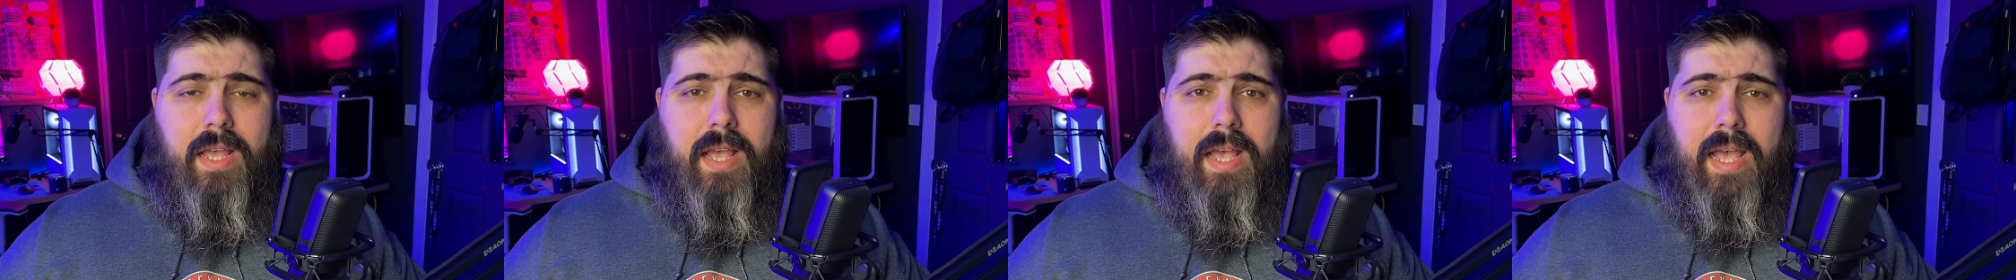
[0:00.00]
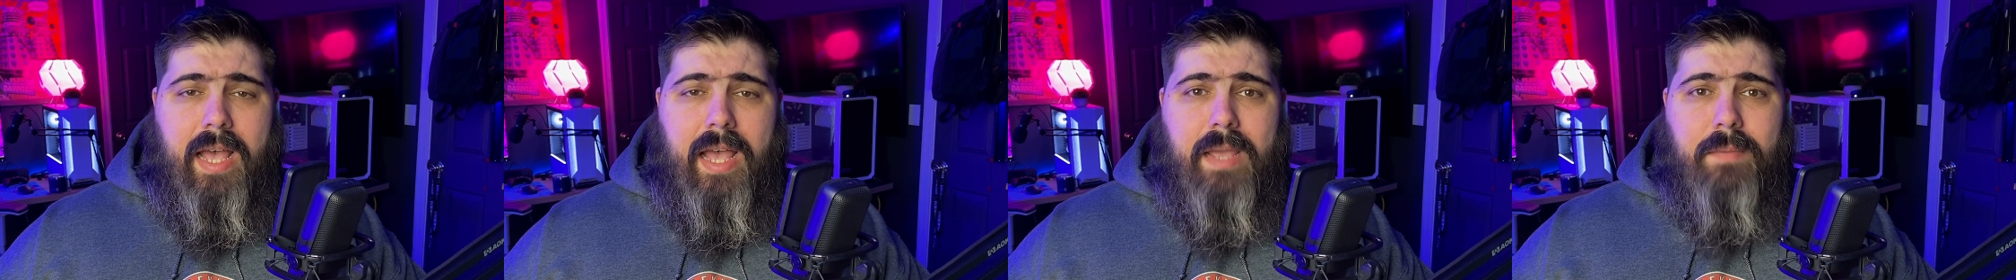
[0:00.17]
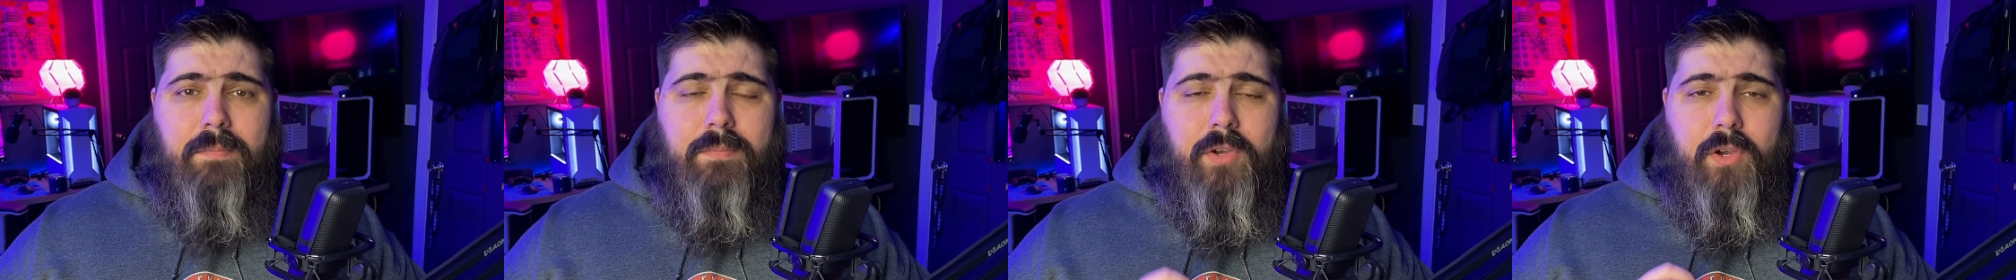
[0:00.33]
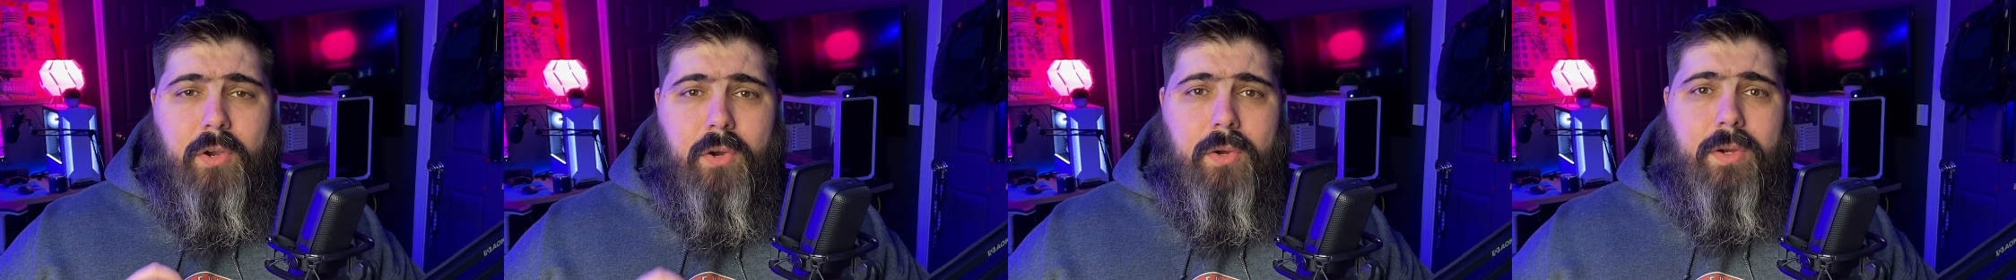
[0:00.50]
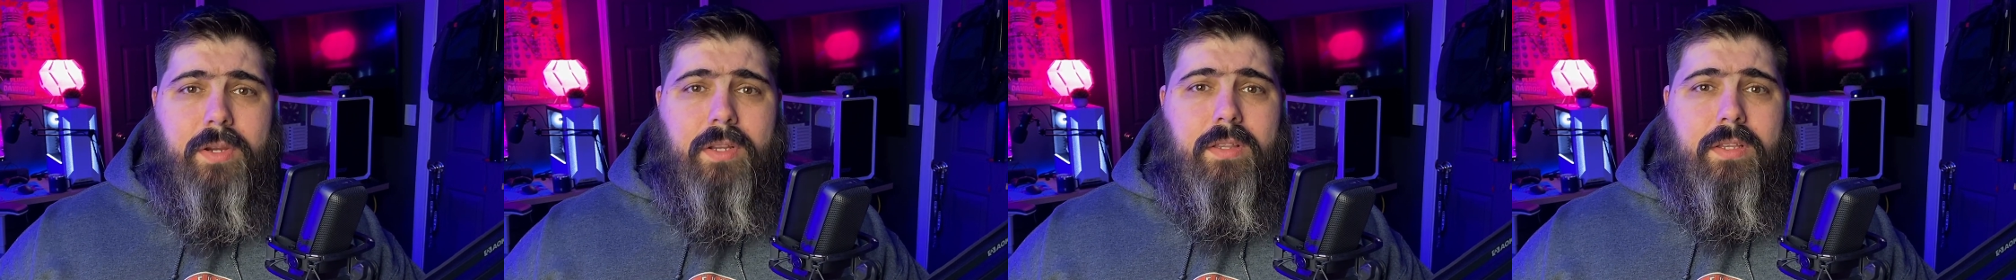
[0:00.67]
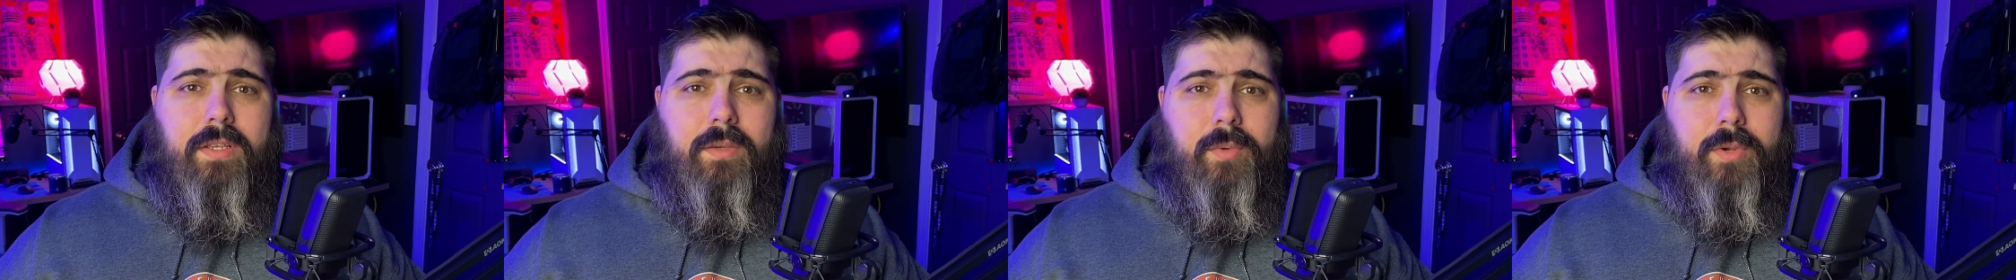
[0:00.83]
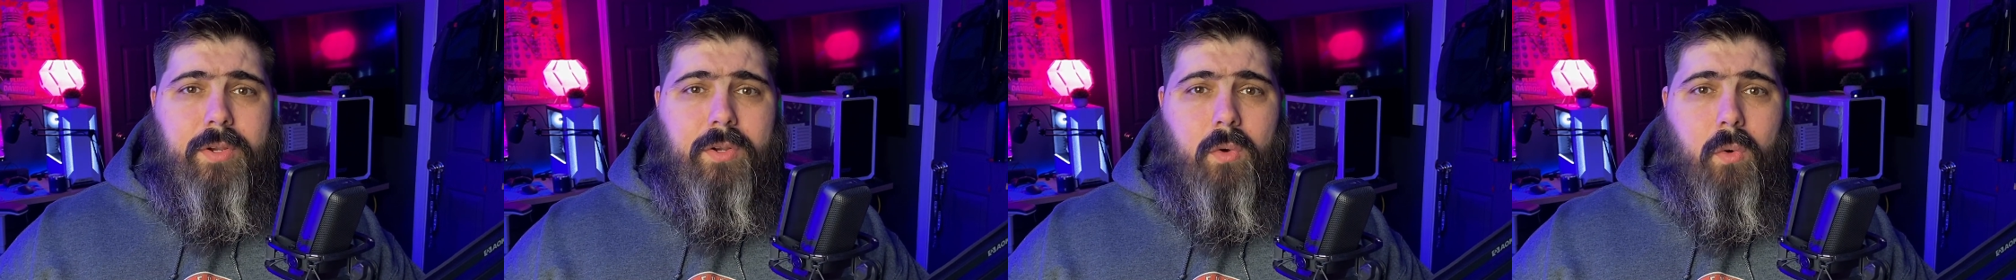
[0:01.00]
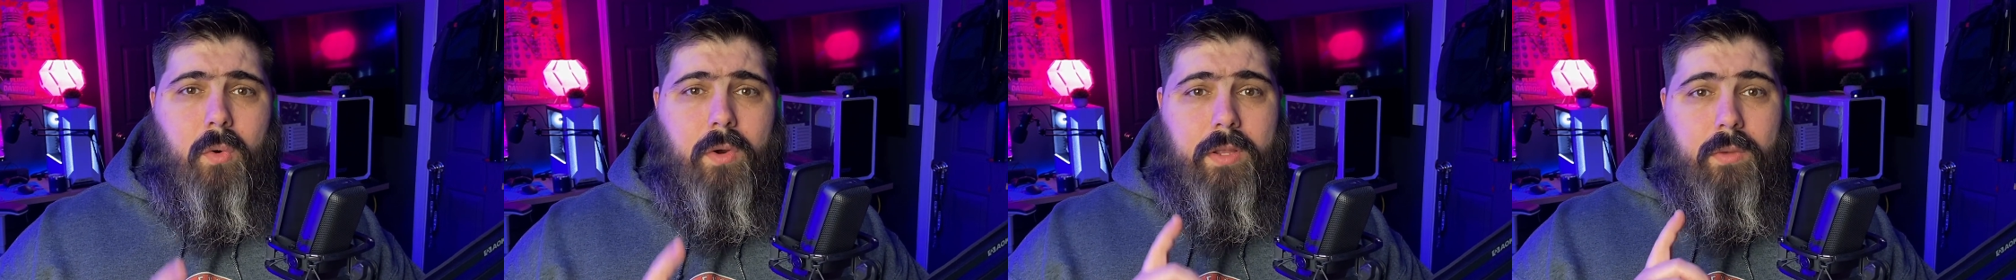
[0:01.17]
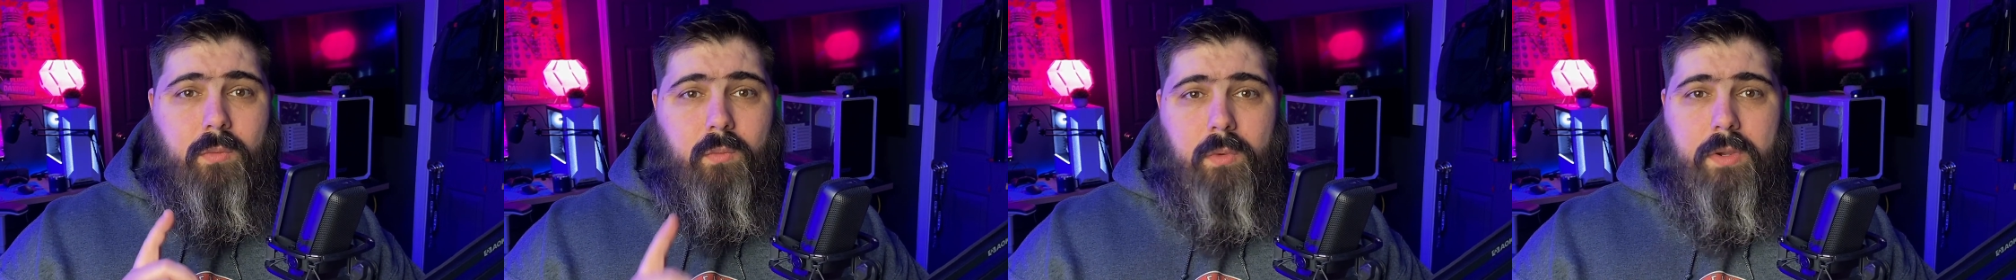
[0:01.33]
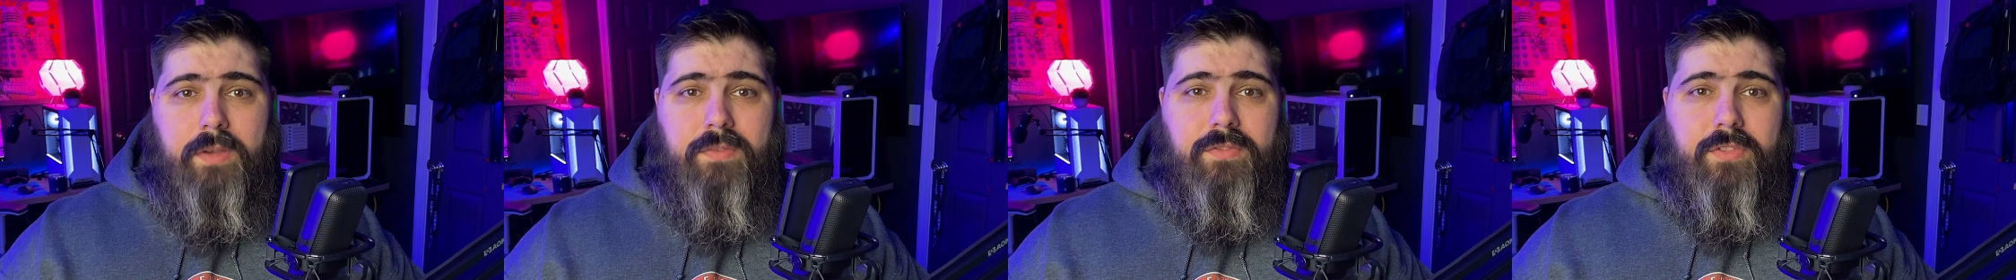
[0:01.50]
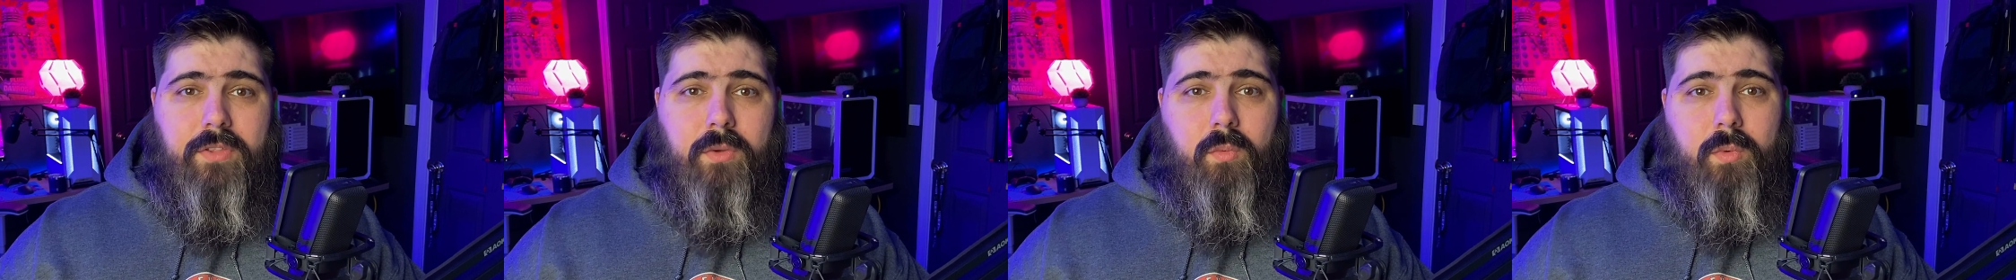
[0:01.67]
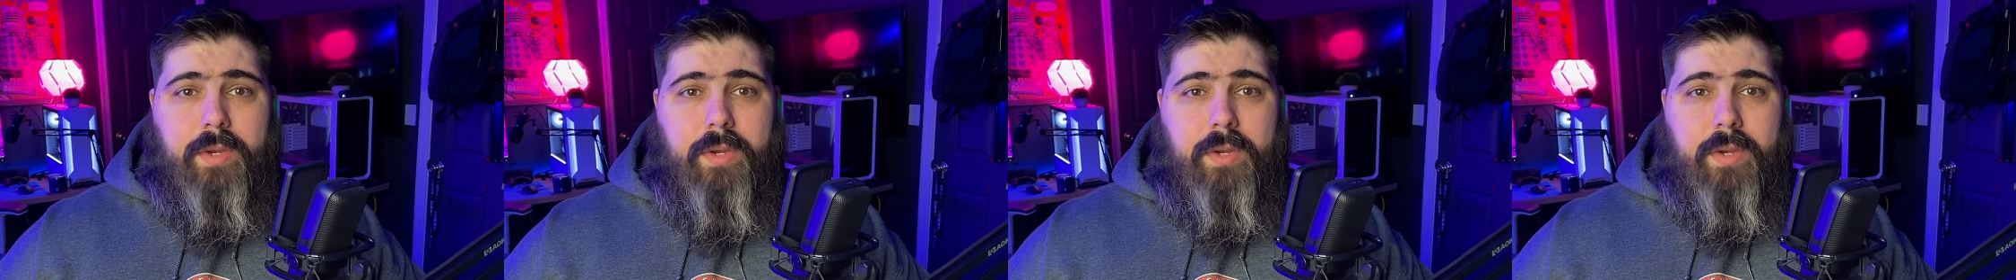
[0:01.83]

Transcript: I'm currently recording with the